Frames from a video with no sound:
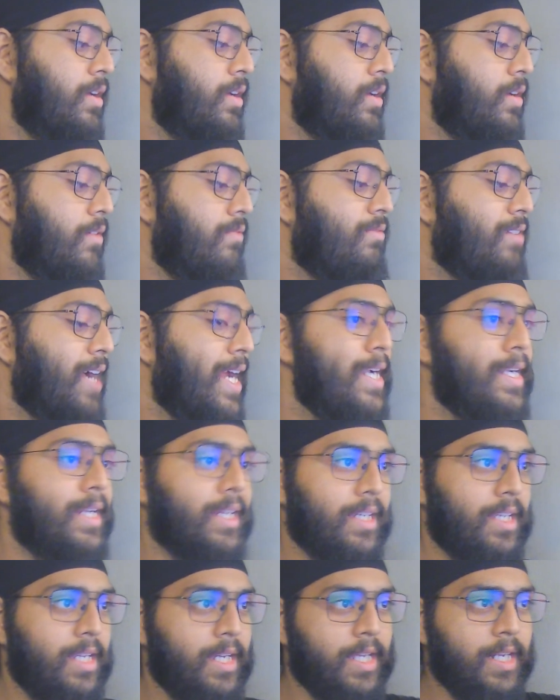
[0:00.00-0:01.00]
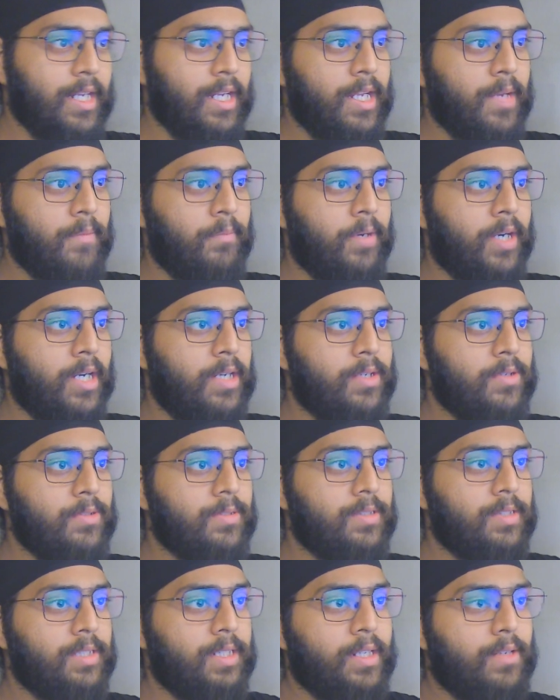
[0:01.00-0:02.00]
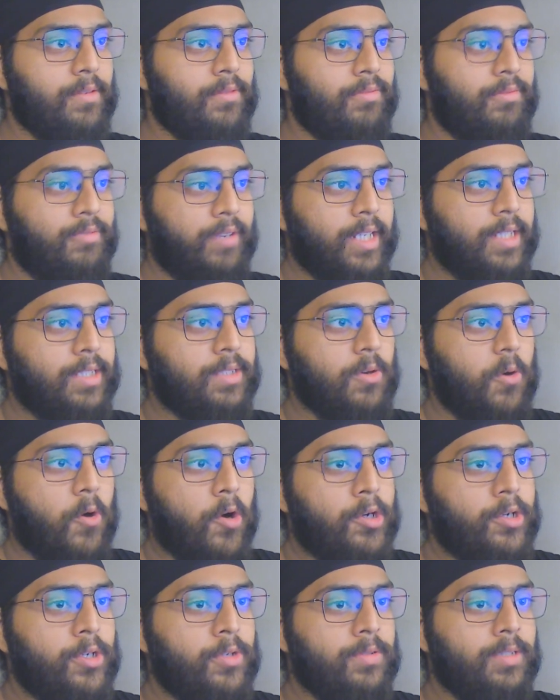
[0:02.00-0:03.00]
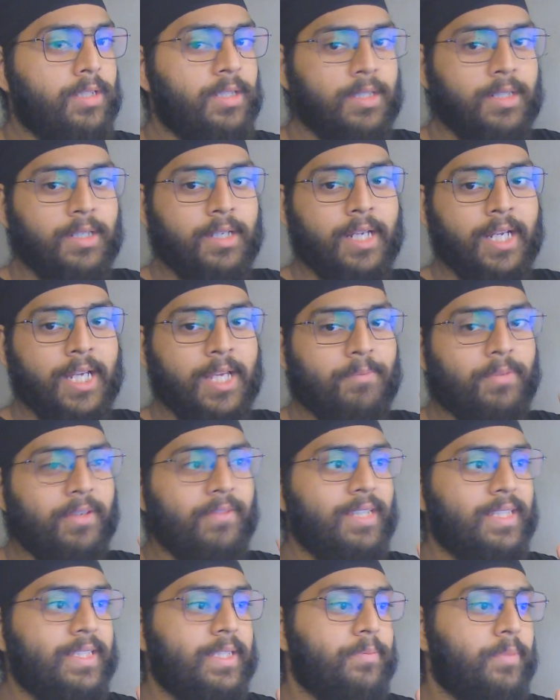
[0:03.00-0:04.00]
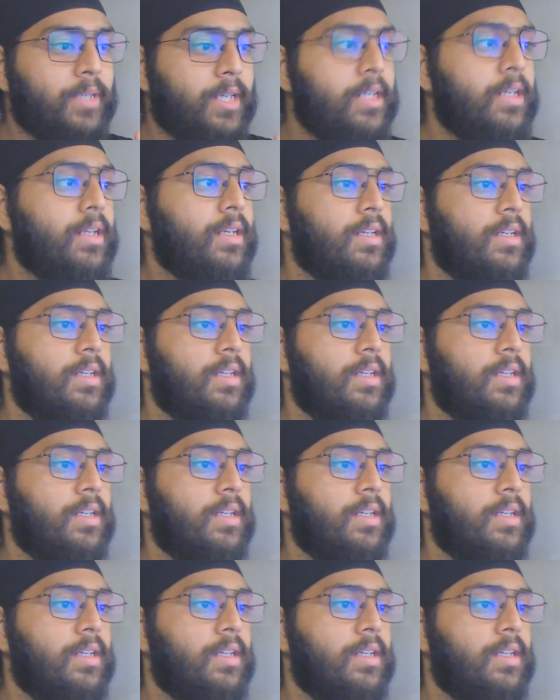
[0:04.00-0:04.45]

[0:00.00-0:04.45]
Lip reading: white acrylic part to fix onto the gray PVC part.